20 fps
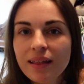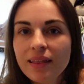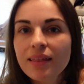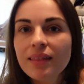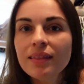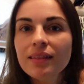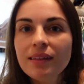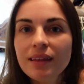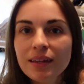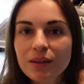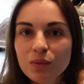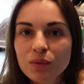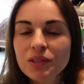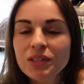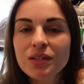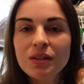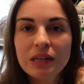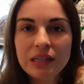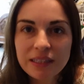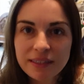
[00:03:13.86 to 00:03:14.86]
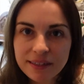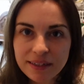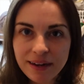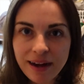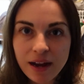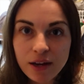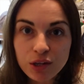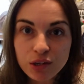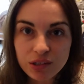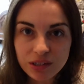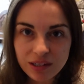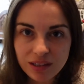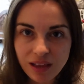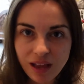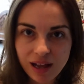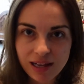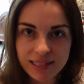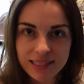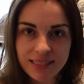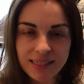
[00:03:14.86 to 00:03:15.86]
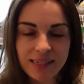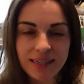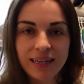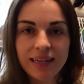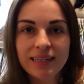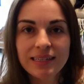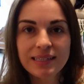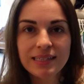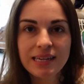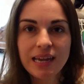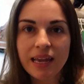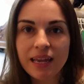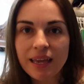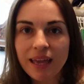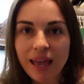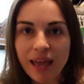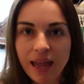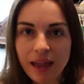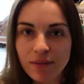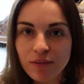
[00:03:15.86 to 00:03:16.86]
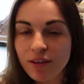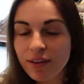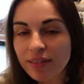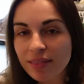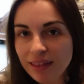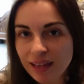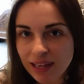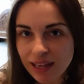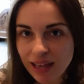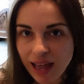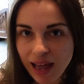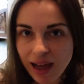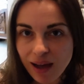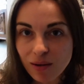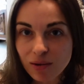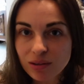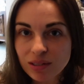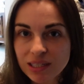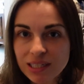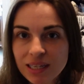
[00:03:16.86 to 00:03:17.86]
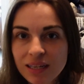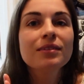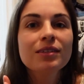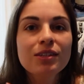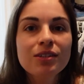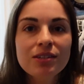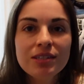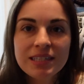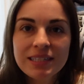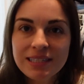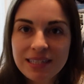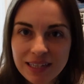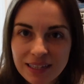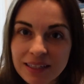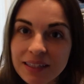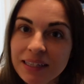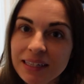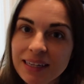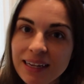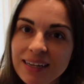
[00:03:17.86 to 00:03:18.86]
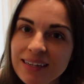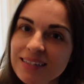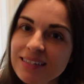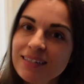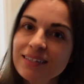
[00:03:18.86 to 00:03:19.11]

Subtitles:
Then when you clear out your closet and take everything out, you need to clean it.